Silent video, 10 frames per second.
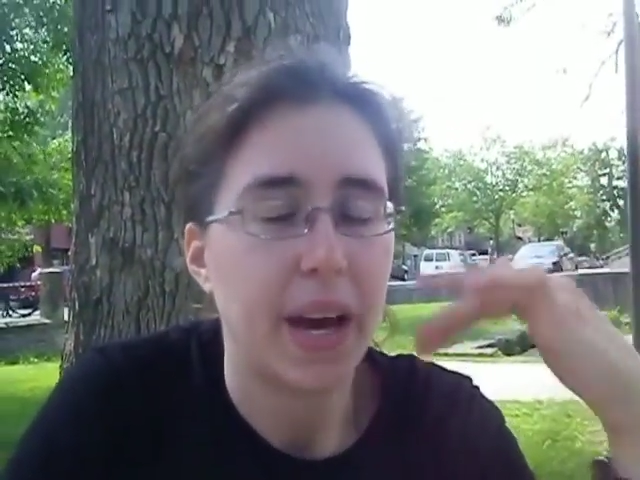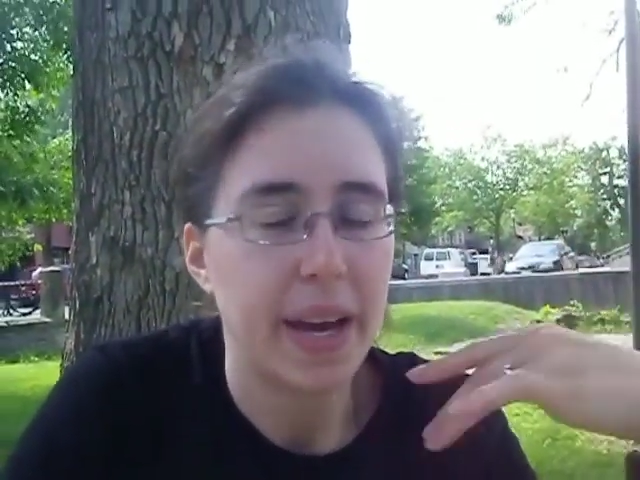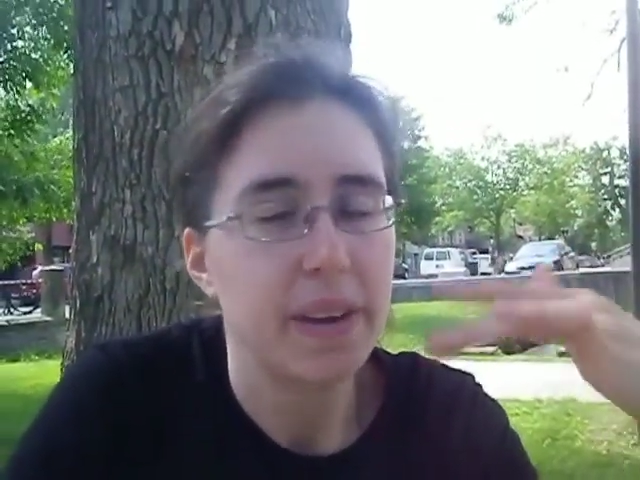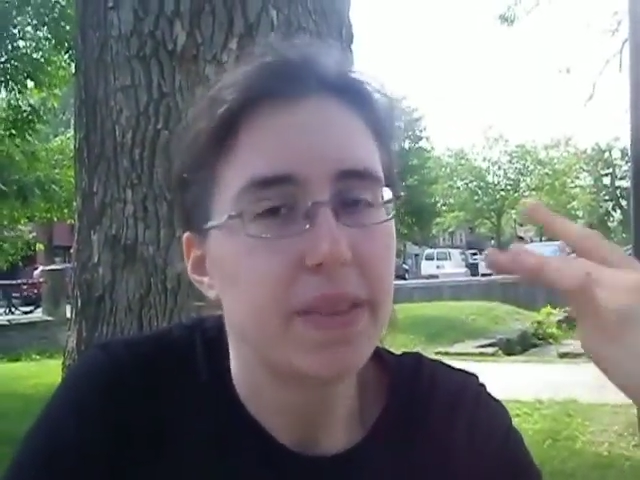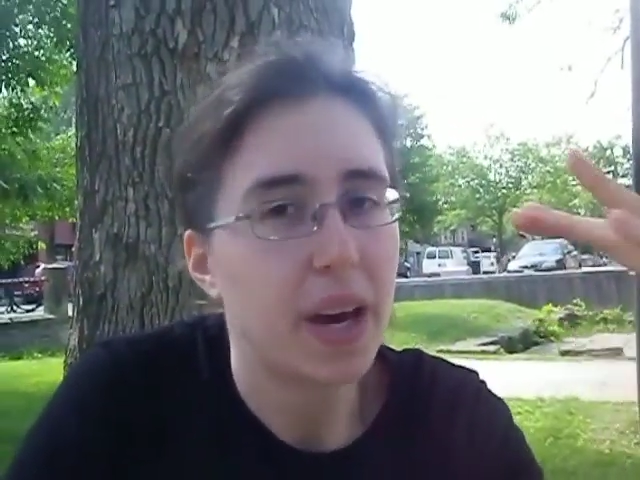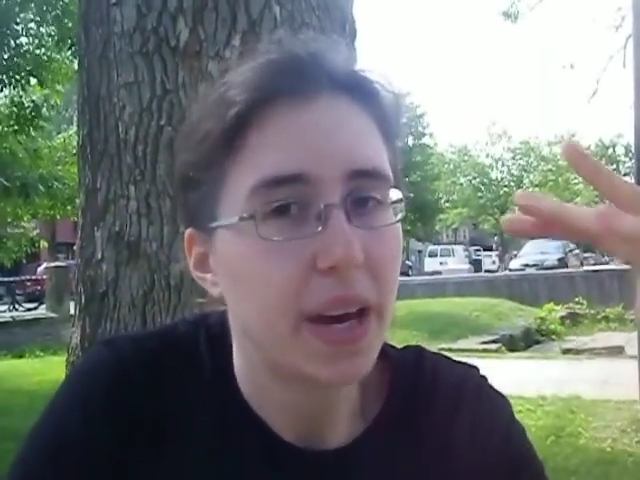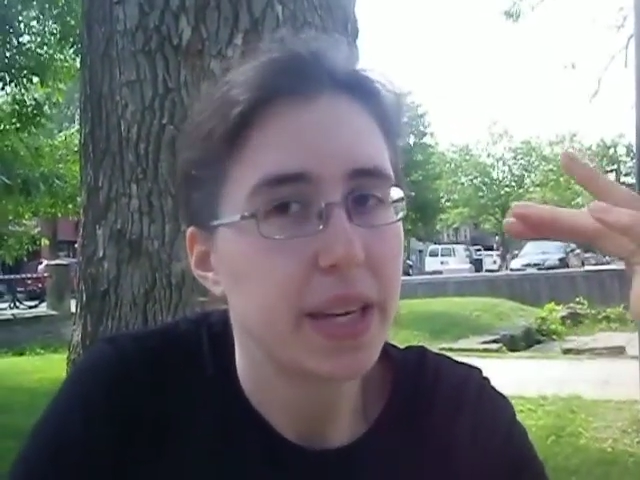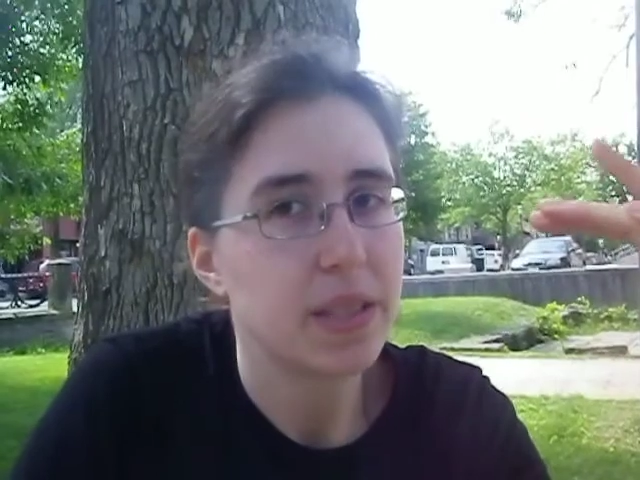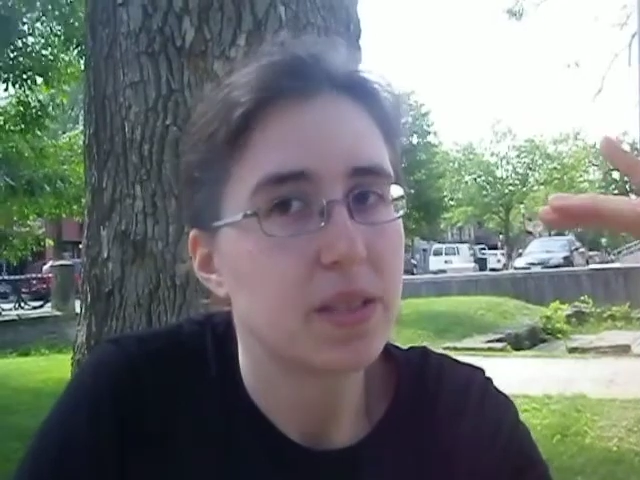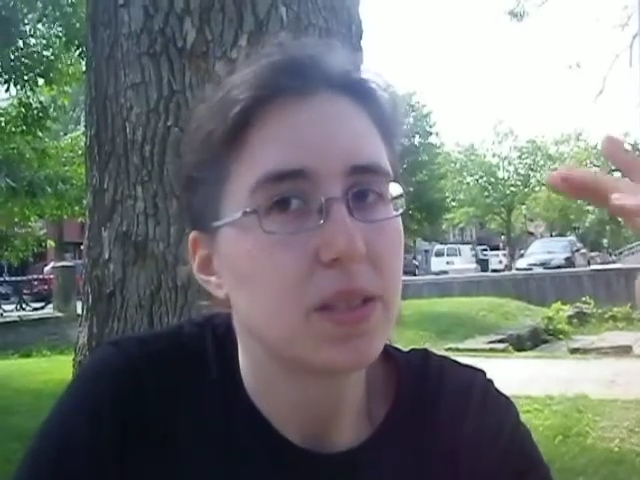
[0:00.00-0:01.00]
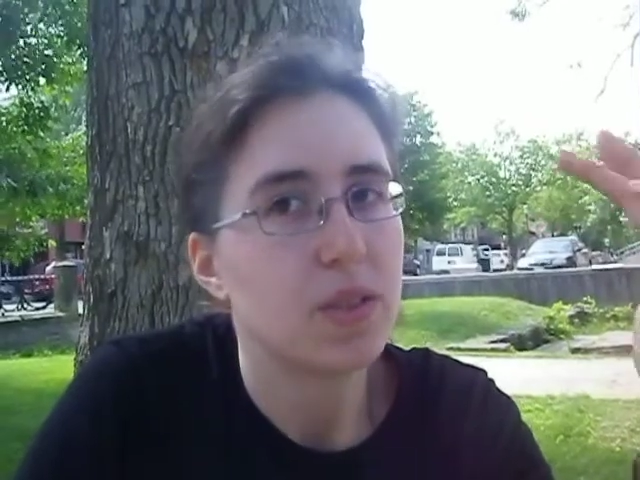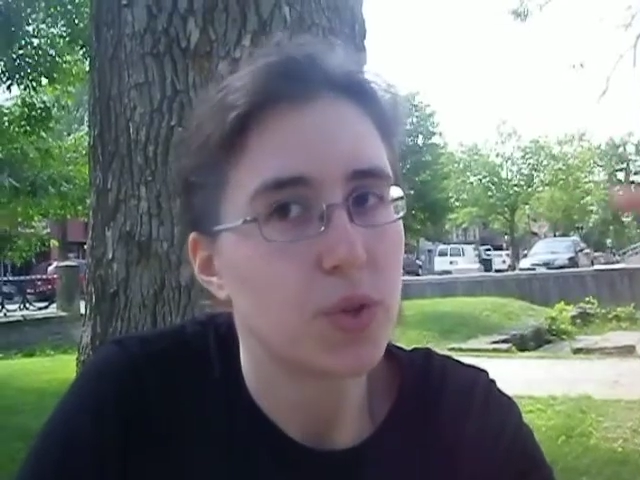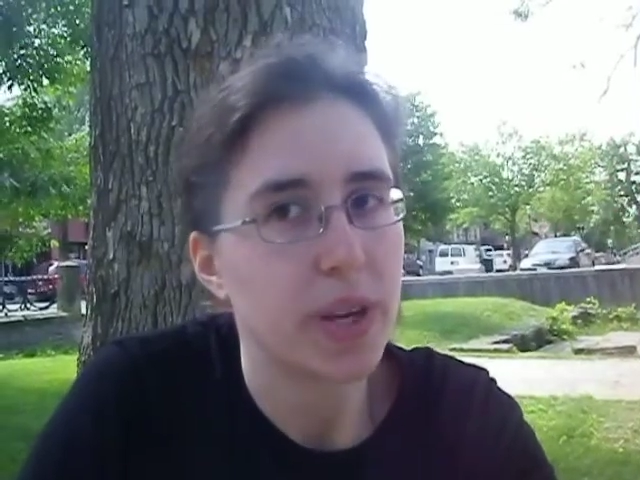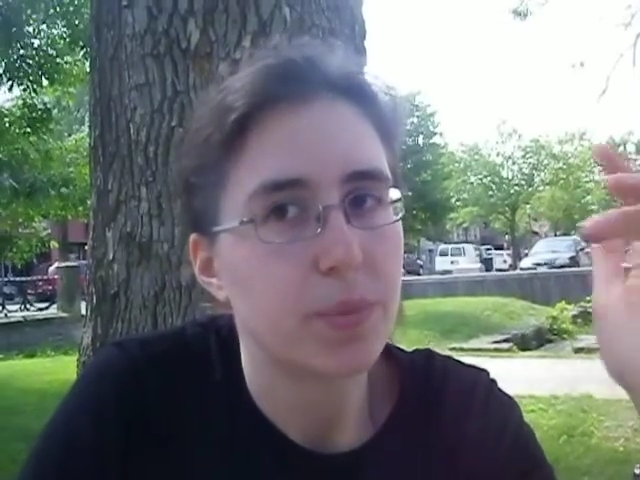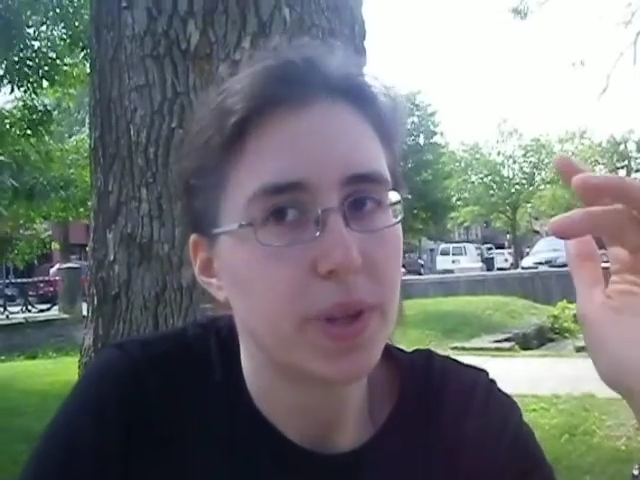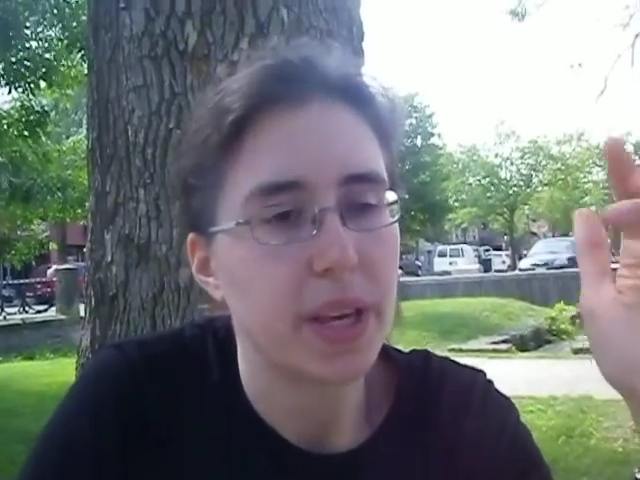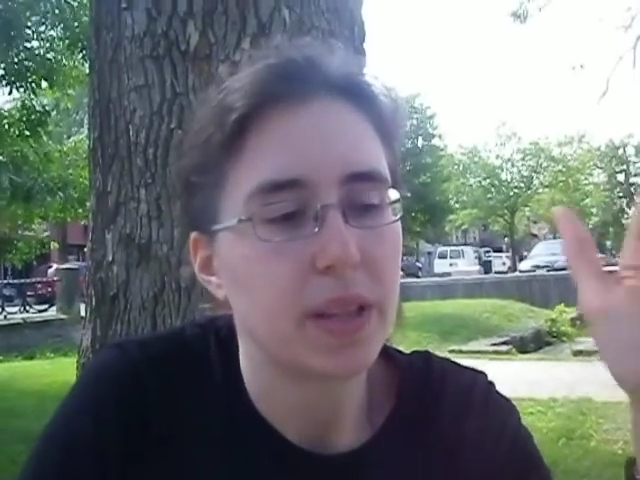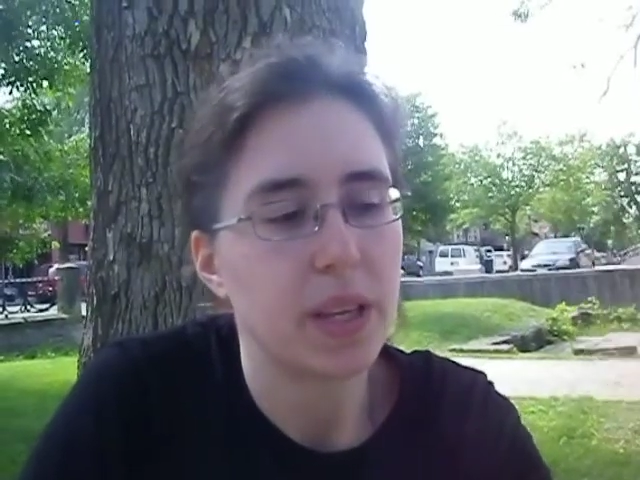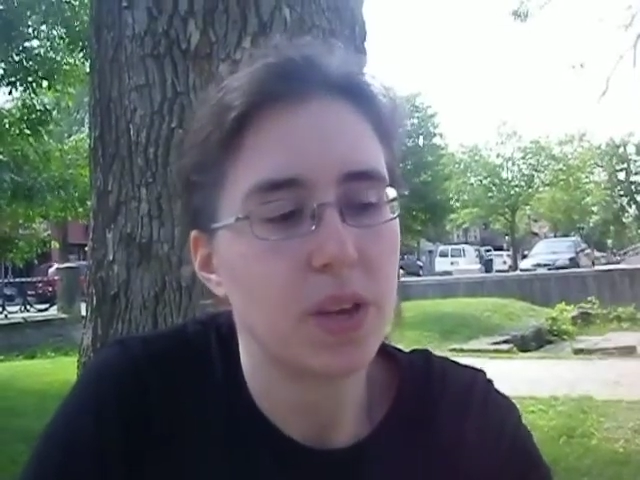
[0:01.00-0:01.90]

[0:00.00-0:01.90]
I have the highest drug plan that